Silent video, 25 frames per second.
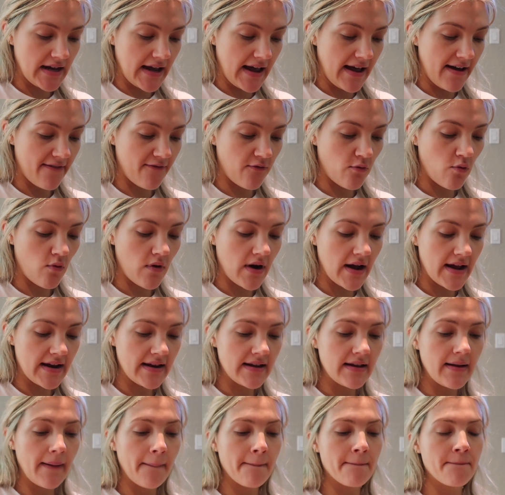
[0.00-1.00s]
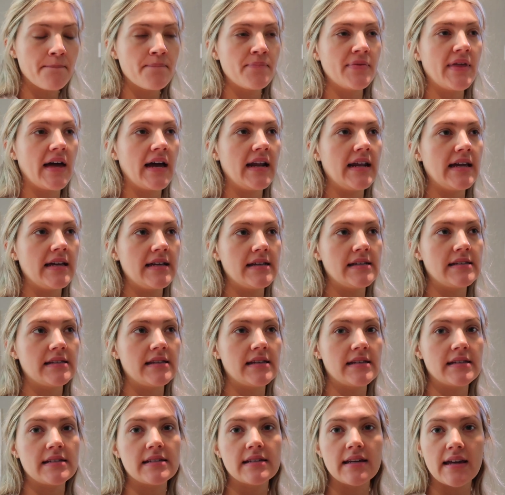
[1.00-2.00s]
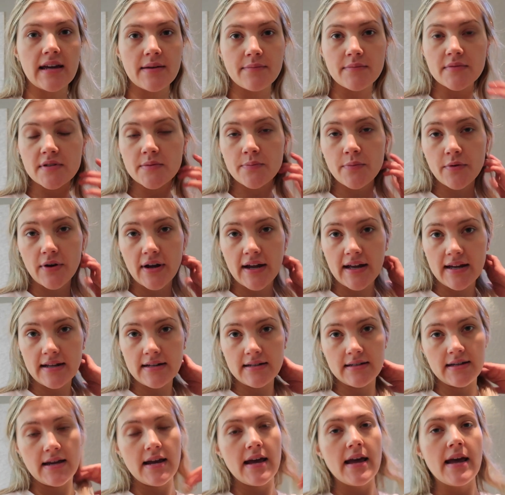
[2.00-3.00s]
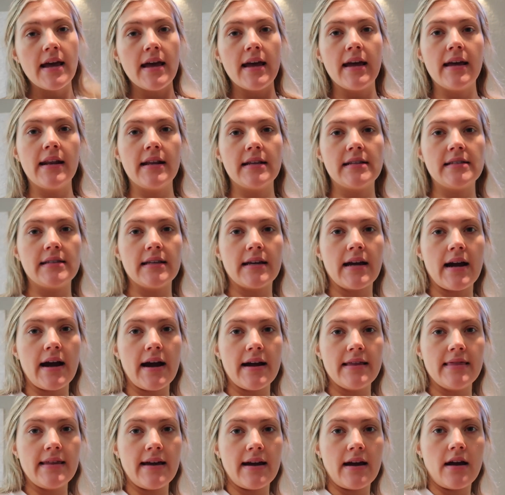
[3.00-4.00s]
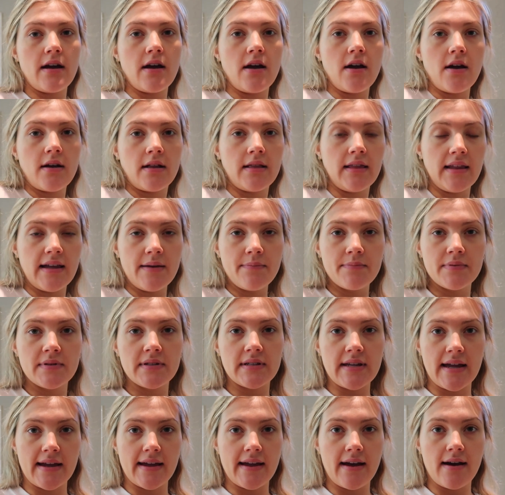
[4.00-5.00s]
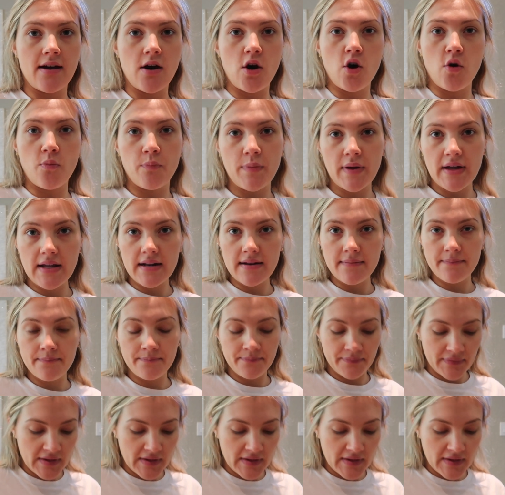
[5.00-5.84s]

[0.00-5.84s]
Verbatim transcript: I have one that is the Skims brand, and it's the kind that clips like open.